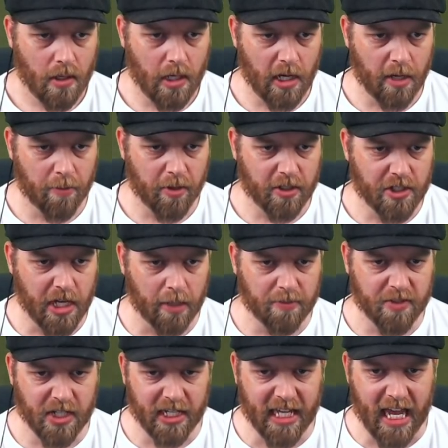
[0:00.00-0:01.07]
Cambridge
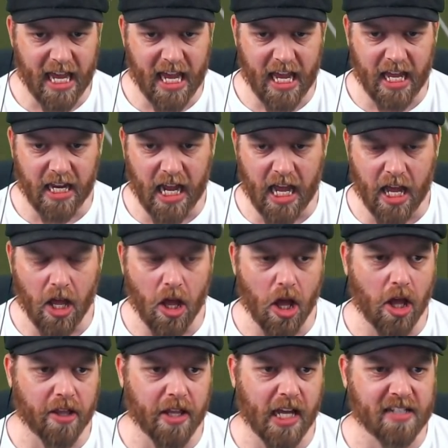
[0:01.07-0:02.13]
comes again.
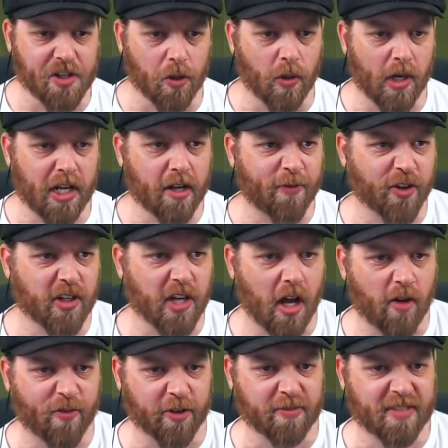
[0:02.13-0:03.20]
Oh, that's a wonderful
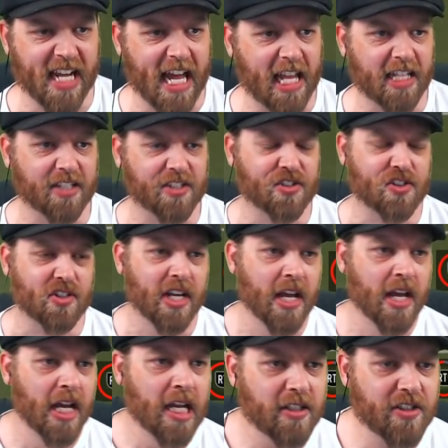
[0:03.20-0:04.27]
goal from Dallas.
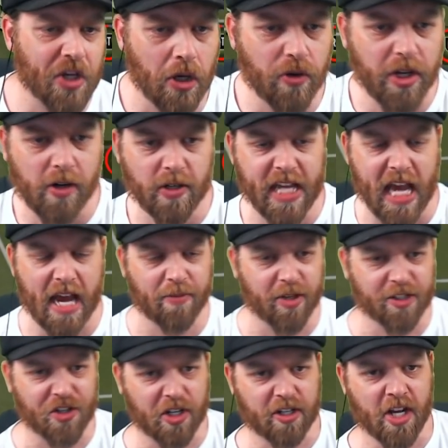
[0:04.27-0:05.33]
2-0
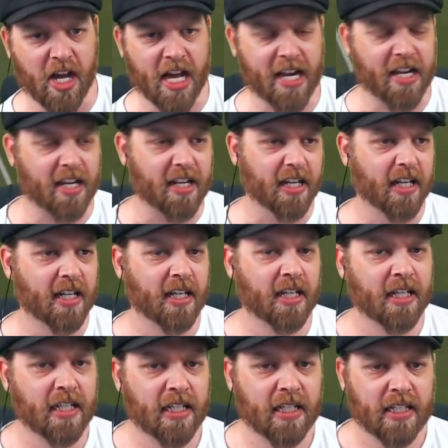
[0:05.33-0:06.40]
Cambridge United.
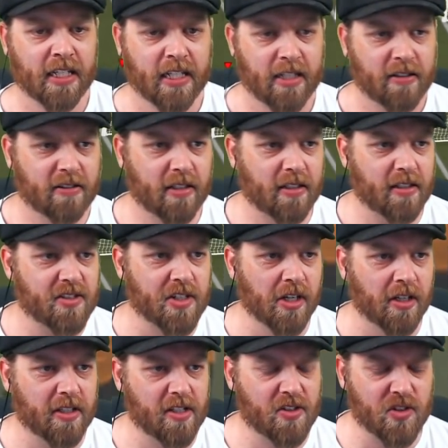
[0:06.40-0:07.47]
Oh, it's
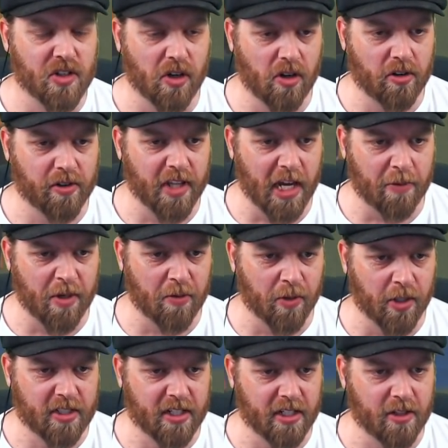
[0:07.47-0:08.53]
not the story that we
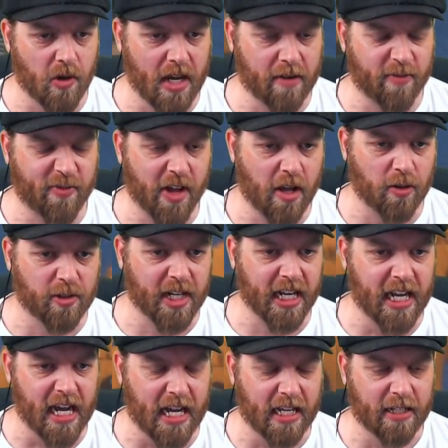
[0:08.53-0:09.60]
wanted to unfold
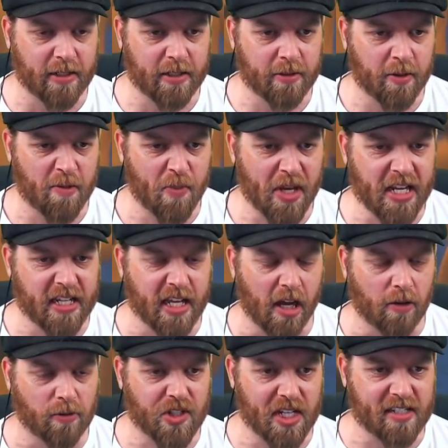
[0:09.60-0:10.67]
here. We beat
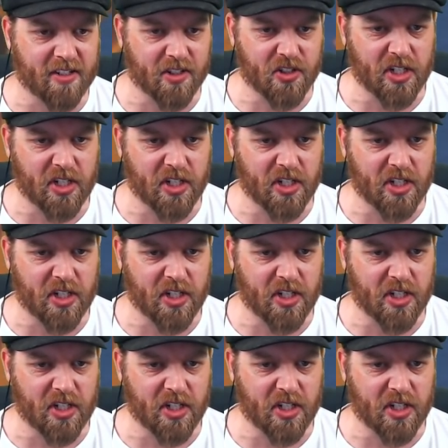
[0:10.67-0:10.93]
Colchester